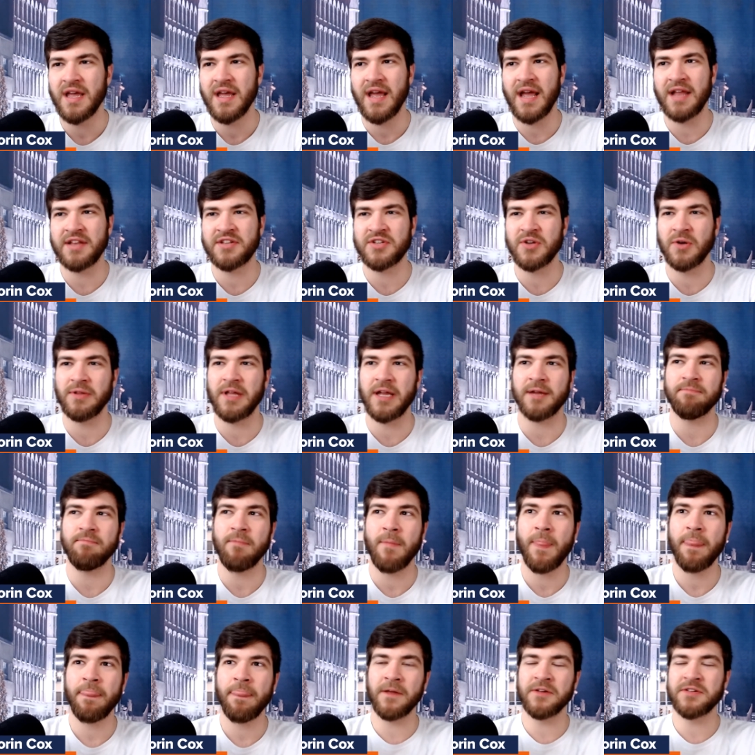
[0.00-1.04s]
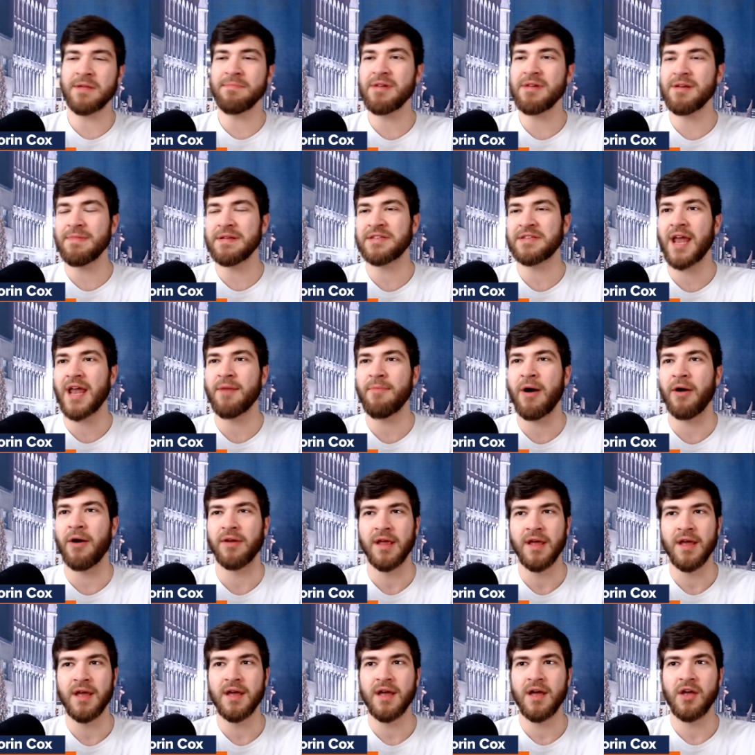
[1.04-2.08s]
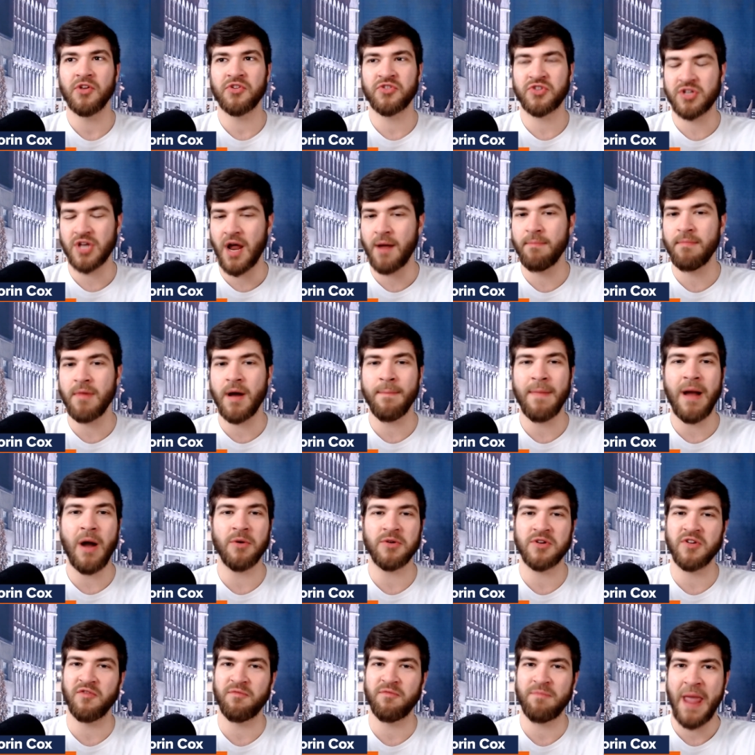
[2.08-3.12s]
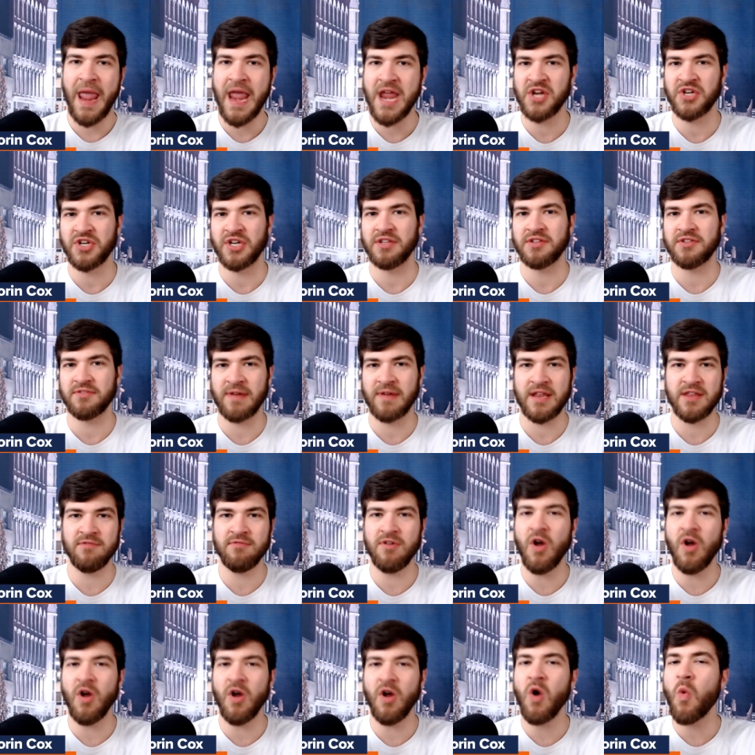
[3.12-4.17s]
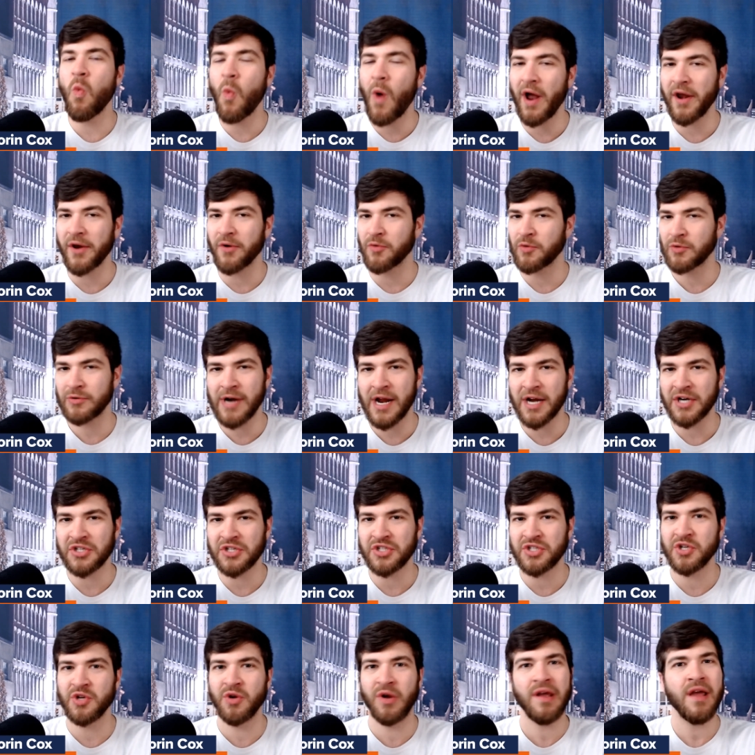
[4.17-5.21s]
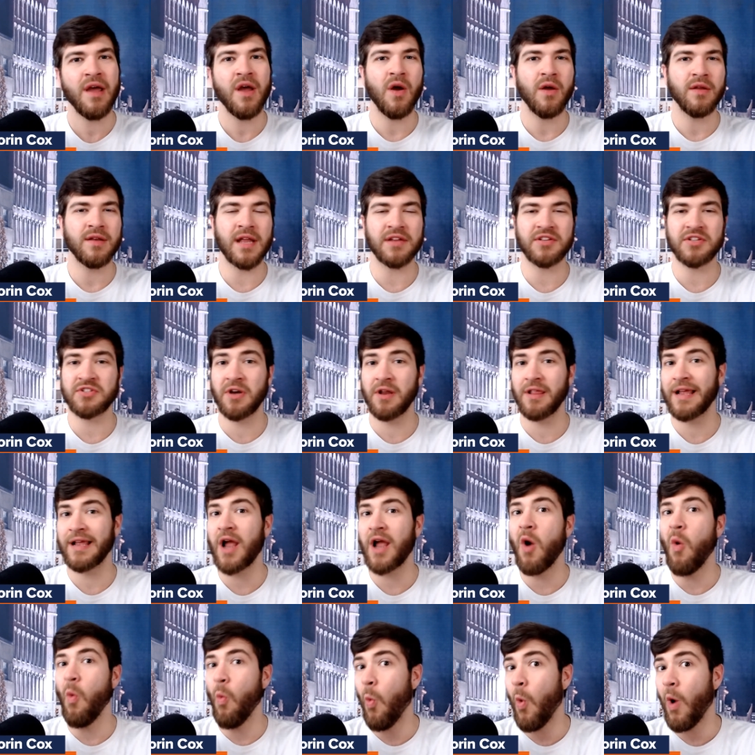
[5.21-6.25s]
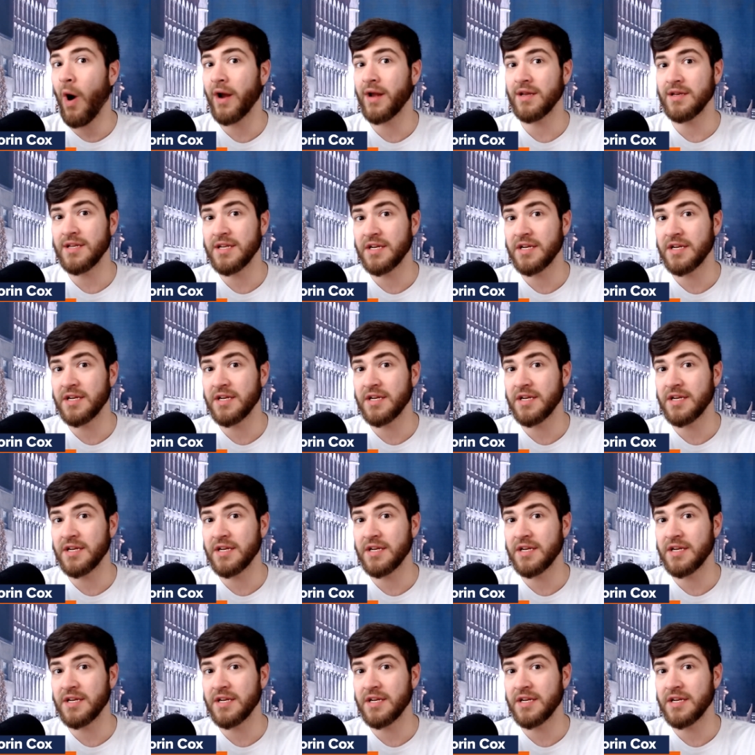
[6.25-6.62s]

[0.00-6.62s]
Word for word: And so like, there's something to be said about some amount of patience, right? You don't want to rush to necessarily like a one